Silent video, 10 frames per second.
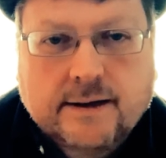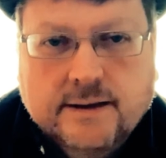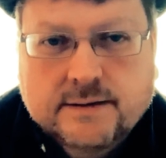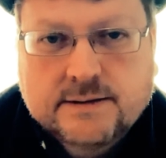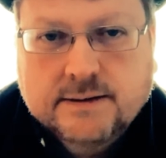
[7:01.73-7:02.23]

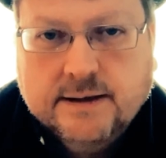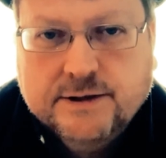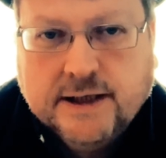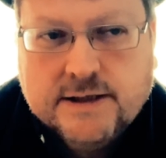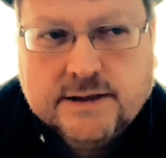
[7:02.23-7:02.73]
it
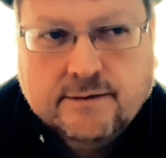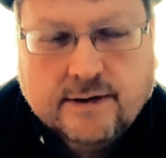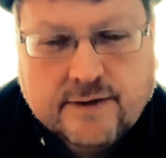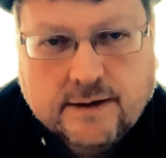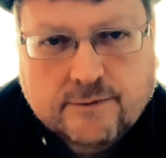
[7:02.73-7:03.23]
changed it, I
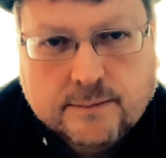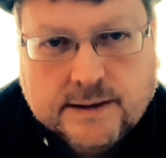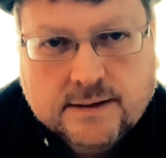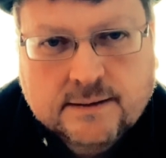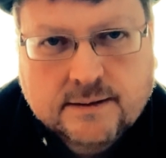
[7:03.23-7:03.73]
think, from
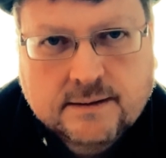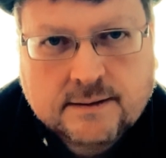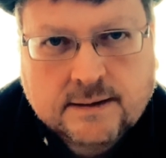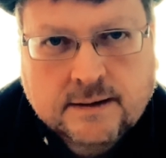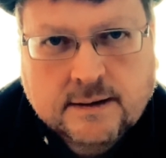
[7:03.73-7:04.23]
a,
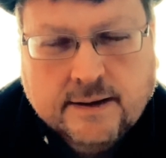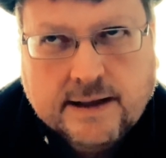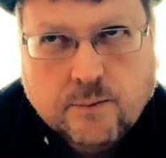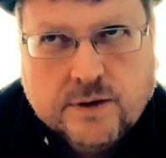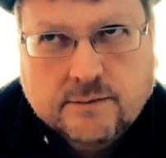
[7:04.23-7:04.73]

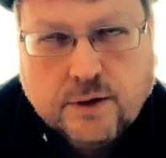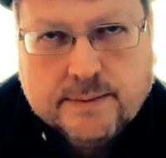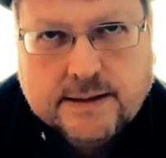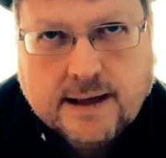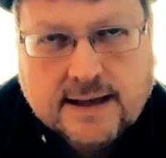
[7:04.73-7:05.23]

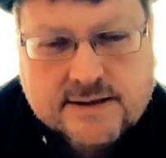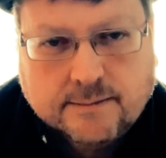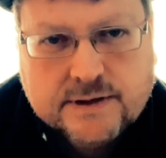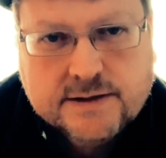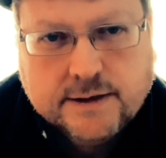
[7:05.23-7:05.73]
Robert adds up
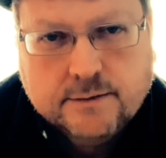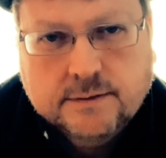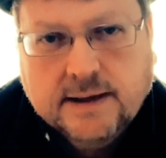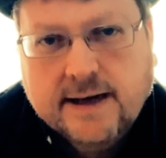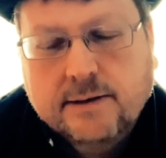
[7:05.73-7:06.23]
to 2
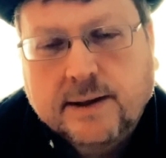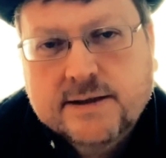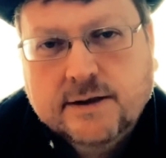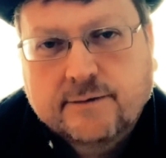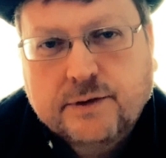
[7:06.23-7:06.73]
anyway,
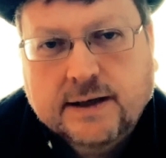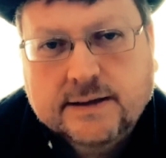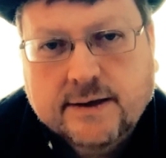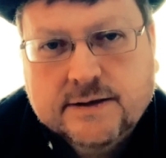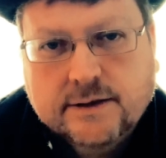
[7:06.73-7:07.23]
so if you add
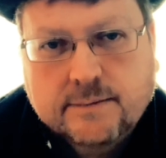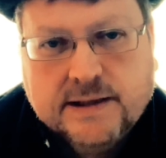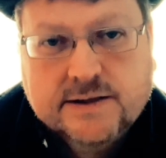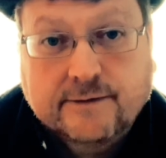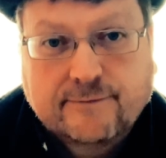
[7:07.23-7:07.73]
another 2, it
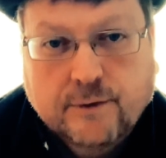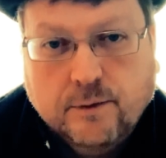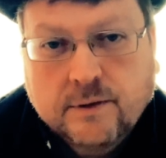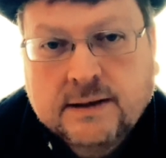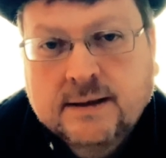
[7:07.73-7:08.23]
makes it a
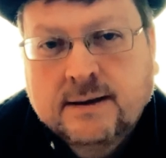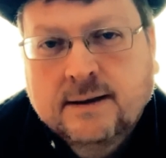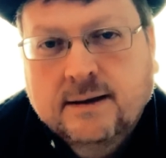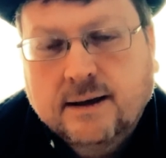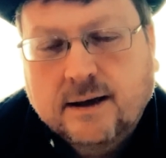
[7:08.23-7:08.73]
4.
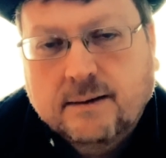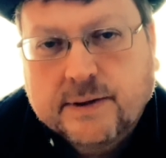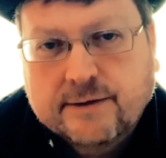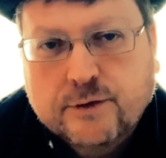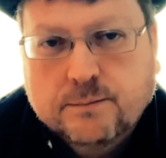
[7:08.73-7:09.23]
And
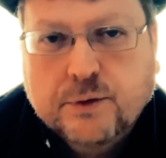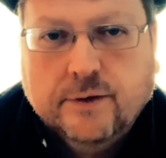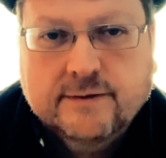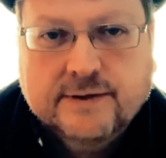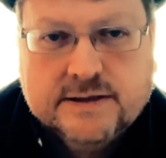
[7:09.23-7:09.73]
if you're born on
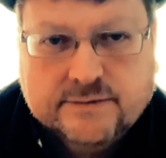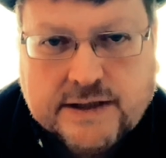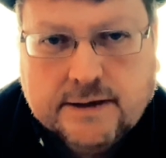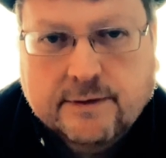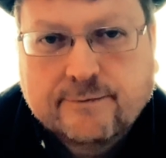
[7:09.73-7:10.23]
the 1st of
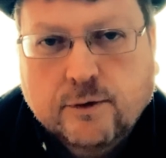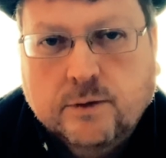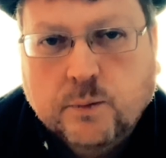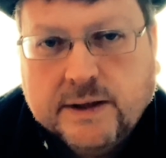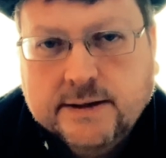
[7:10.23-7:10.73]
January, 4
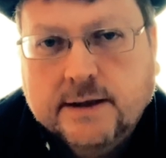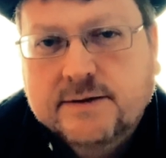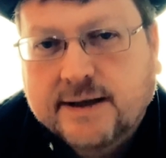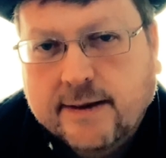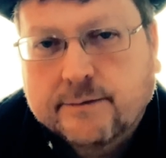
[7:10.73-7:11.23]
and 1 go
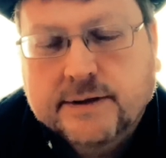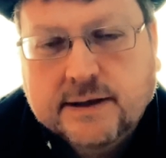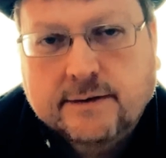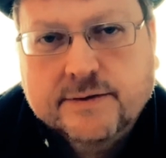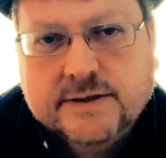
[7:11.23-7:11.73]
together in
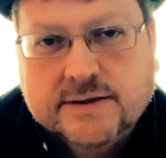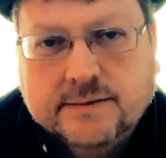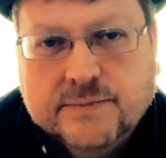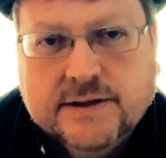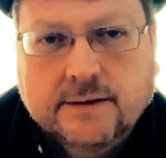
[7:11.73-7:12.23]
Cheiro
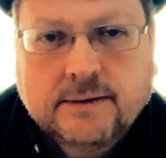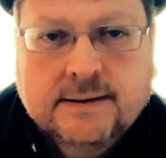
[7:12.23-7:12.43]
Systems. So